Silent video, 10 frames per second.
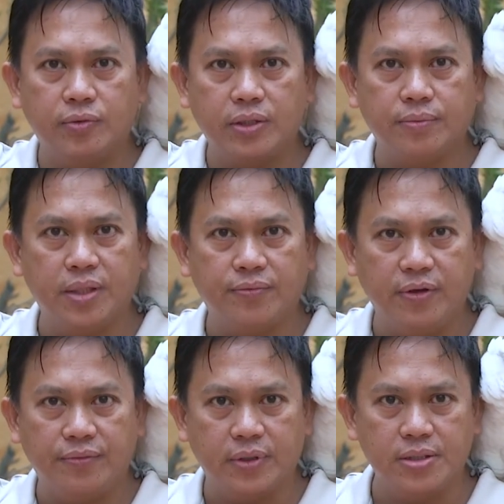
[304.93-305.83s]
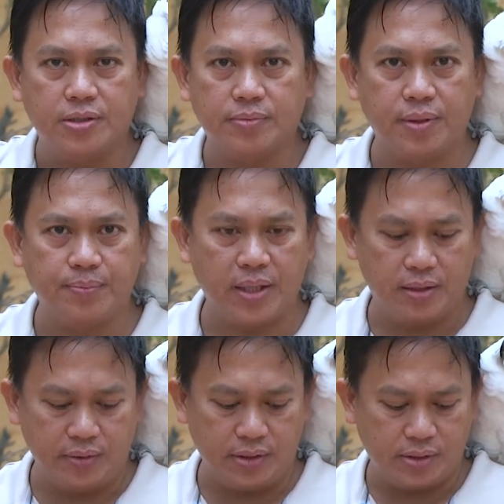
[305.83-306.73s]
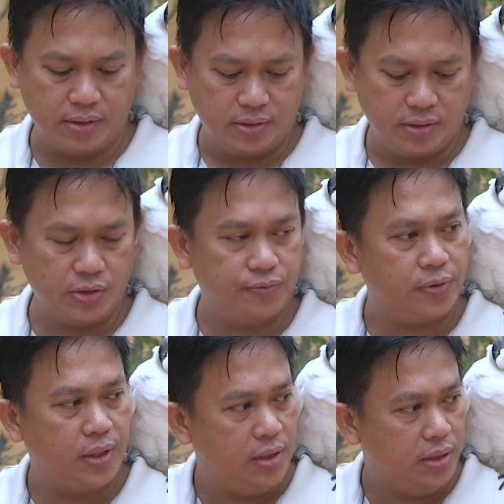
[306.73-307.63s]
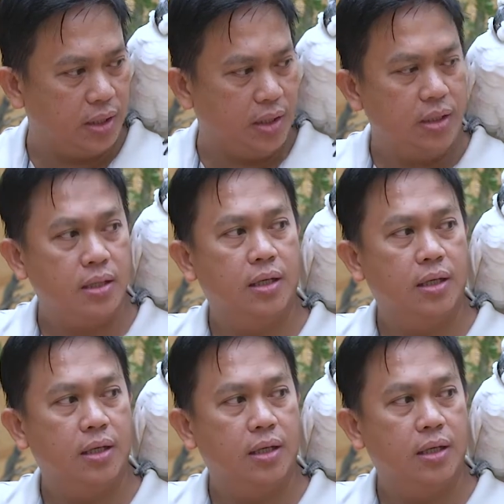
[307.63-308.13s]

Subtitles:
one of the flippers of the penguins. So for Henry